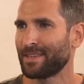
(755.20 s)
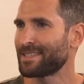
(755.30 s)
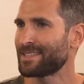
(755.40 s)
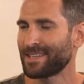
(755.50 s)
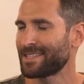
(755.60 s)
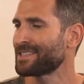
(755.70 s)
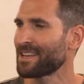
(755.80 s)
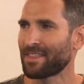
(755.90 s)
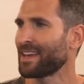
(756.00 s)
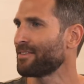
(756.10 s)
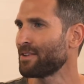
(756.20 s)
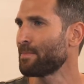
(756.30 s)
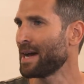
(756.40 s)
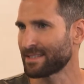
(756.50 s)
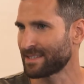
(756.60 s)
This is a thing of the
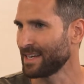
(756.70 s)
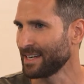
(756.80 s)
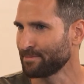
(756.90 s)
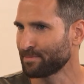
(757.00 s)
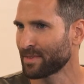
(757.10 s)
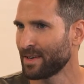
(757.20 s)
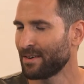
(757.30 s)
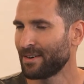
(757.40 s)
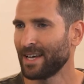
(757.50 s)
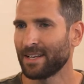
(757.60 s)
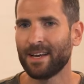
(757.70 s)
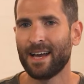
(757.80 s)
past today, right?